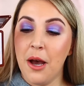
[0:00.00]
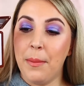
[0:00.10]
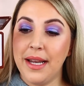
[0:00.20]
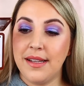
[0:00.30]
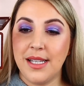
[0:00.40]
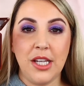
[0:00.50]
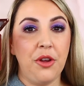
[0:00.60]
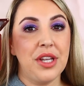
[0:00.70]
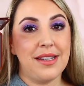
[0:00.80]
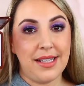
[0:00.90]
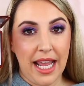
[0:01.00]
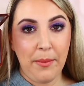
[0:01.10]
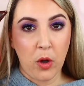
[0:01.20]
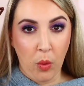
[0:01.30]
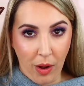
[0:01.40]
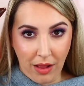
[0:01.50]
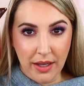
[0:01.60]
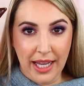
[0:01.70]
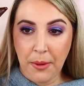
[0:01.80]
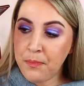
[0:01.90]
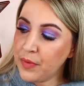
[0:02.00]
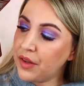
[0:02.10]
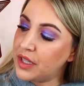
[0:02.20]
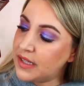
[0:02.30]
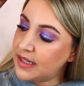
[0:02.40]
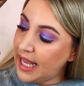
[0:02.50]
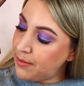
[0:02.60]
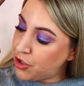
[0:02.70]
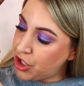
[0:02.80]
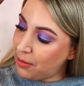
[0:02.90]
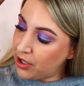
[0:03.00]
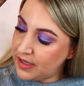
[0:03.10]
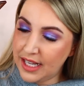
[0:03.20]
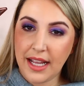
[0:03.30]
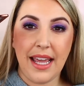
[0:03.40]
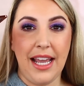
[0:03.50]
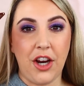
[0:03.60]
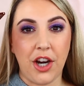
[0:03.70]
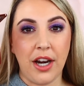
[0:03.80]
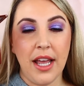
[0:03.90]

But it's still the same quality. The same shimmers in here